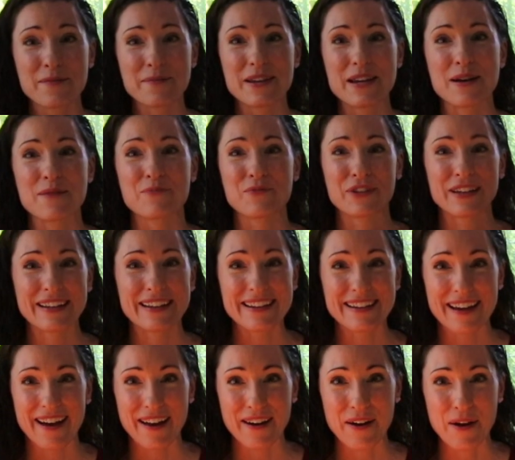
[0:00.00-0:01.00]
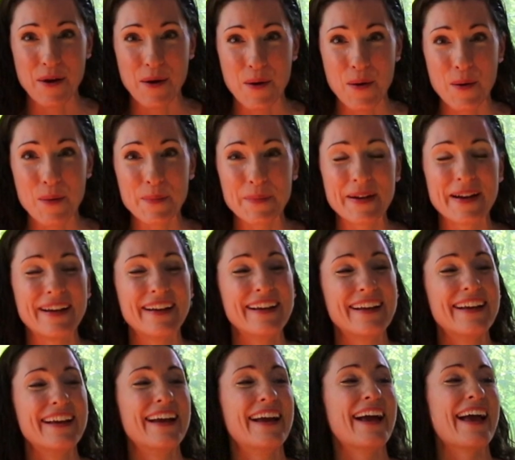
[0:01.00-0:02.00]
me up when he got home,
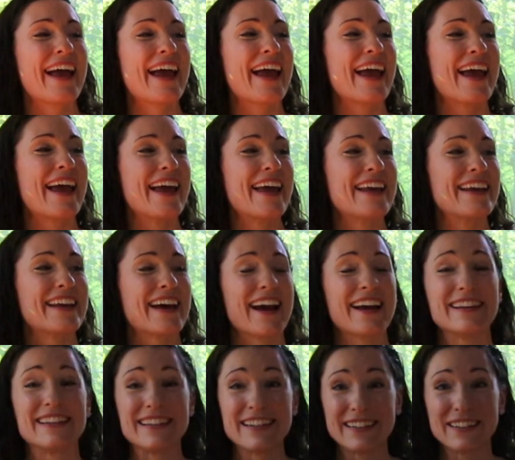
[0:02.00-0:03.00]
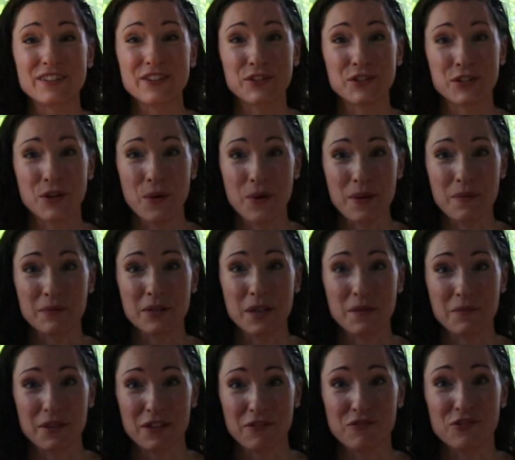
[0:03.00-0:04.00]
and I needed to show him
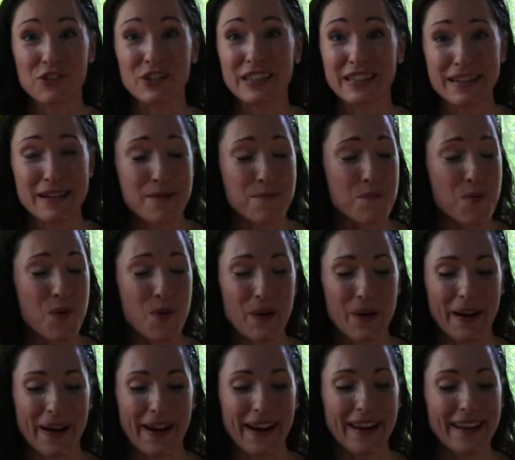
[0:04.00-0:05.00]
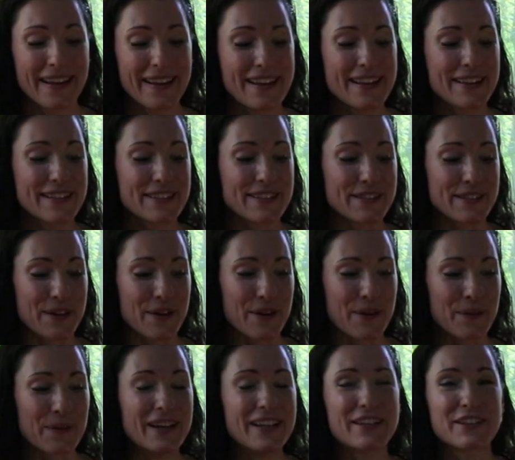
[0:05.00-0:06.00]
something really important.
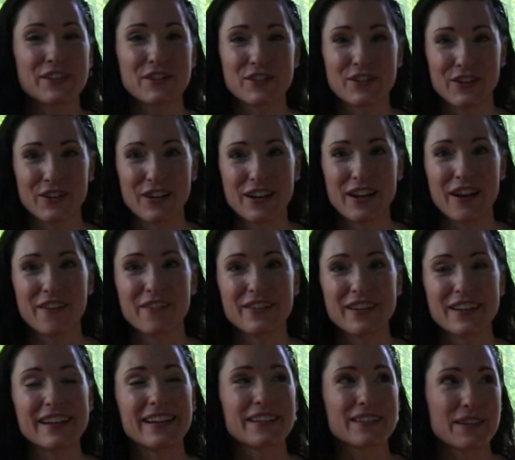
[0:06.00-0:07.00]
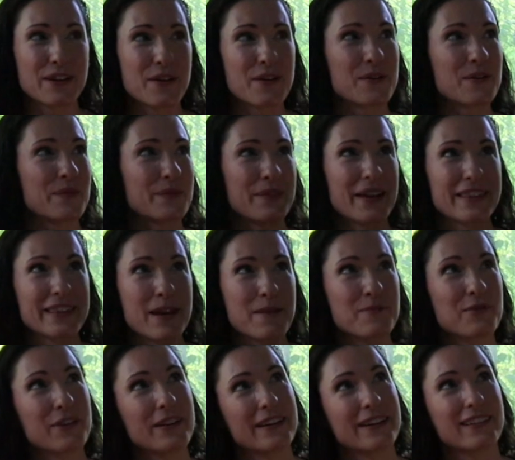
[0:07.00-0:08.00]
So sure enough, he gets home at
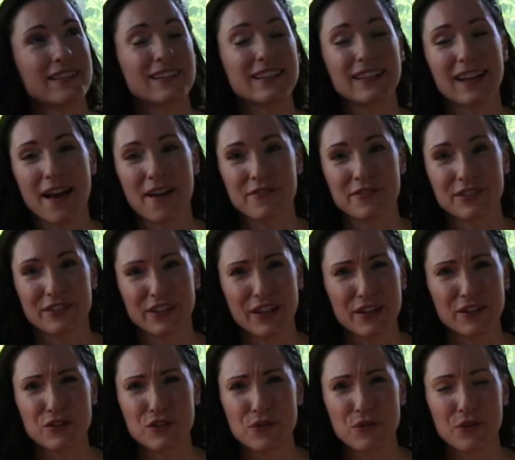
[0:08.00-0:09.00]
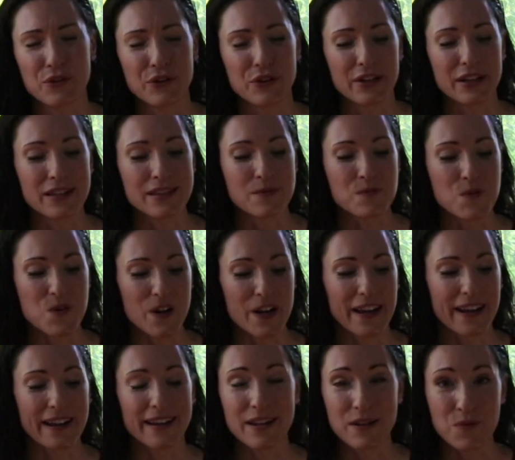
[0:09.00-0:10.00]
that point a little after 2:30 in the
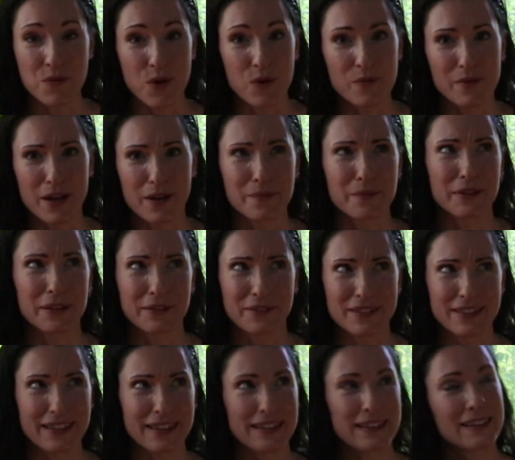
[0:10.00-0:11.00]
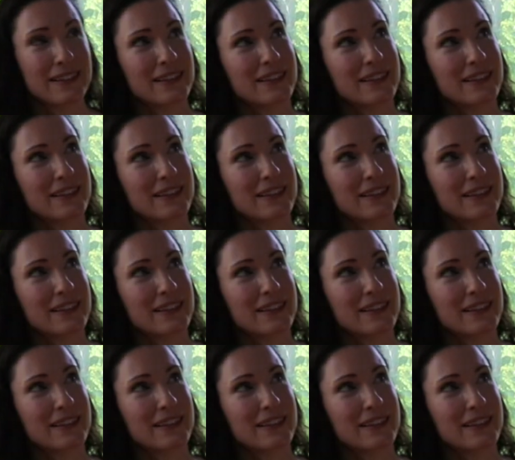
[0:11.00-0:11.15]
morning, and he woke me up and he was like,